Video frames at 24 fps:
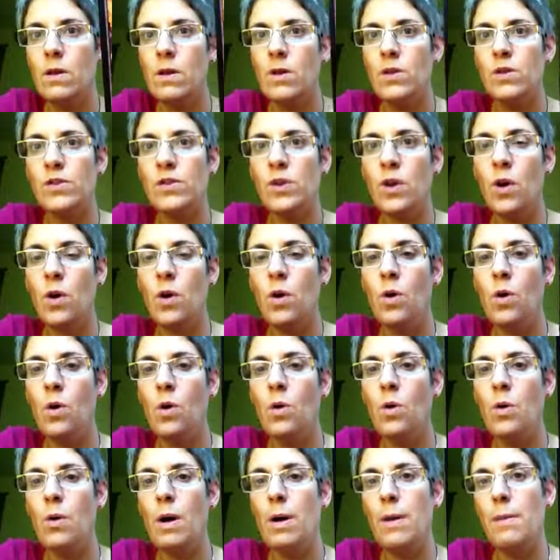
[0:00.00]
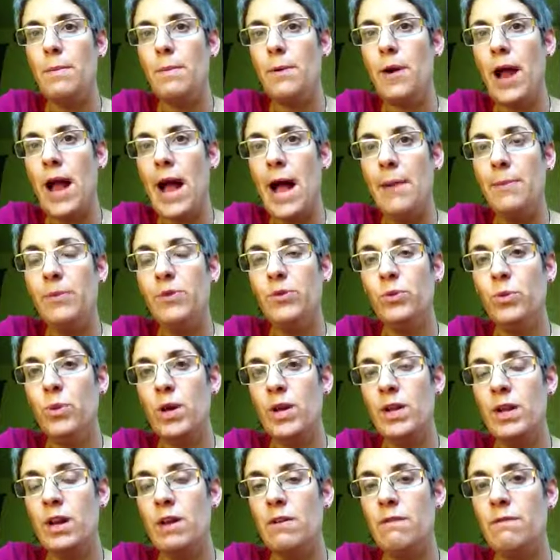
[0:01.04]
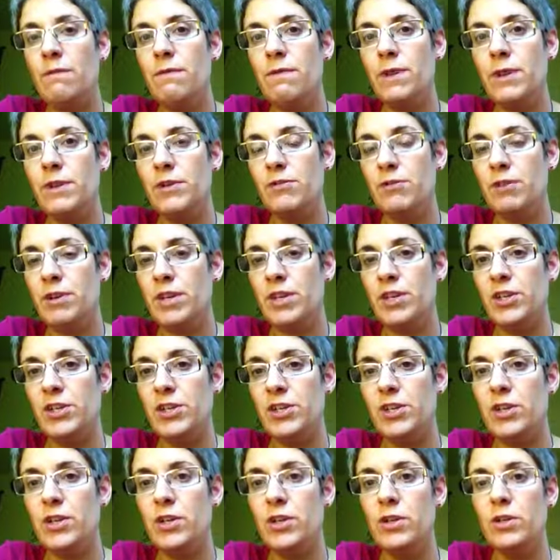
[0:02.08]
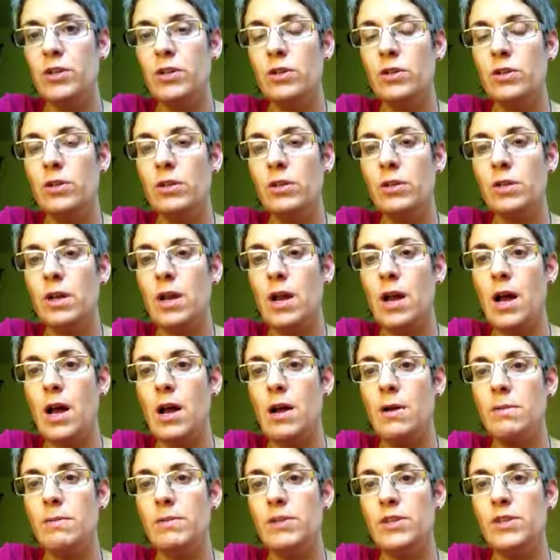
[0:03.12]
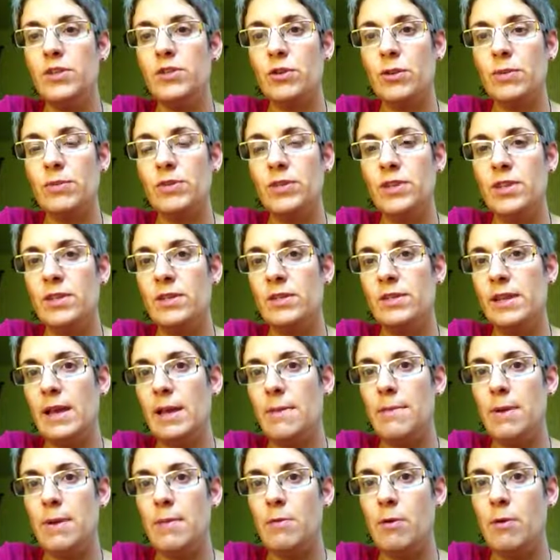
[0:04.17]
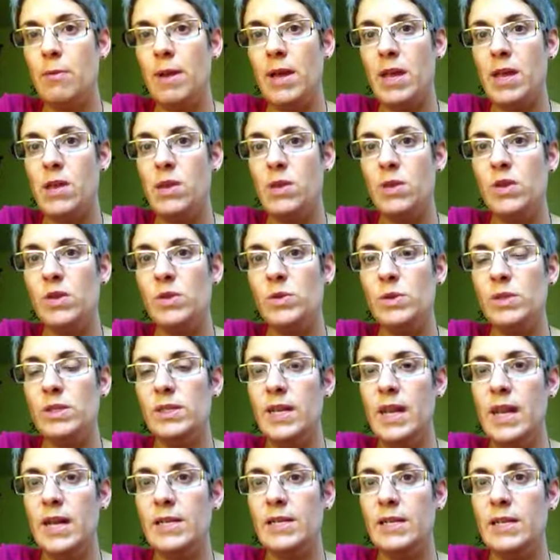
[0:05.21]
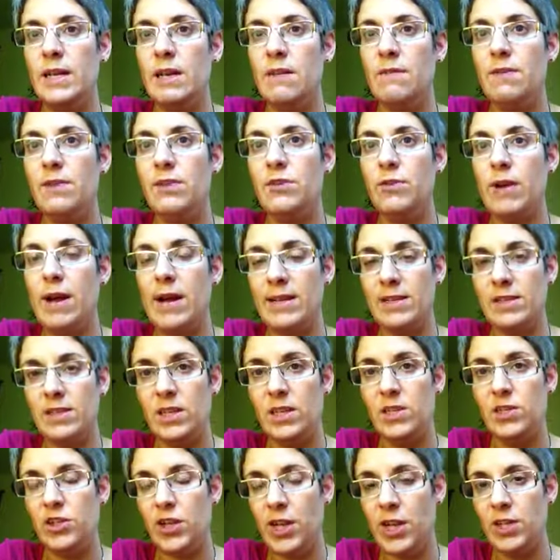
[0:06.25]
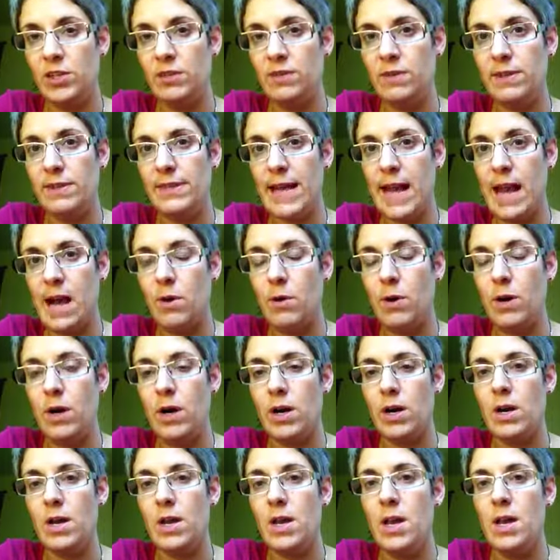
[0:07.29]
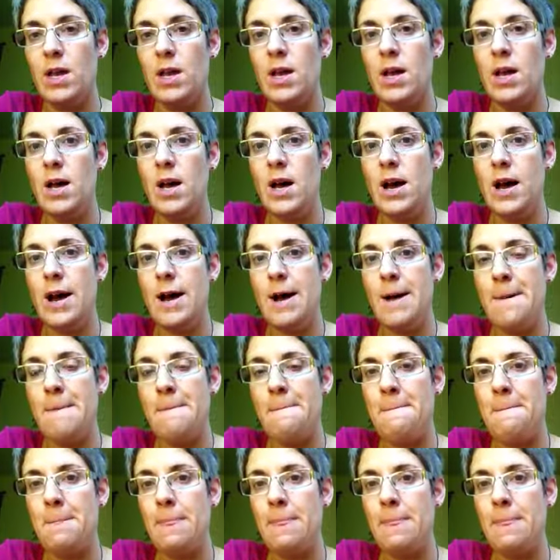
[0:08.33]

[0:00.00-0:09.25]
So perhaps one of the traditional descriptions that people might use was the idea of the drastic change of the Tower, a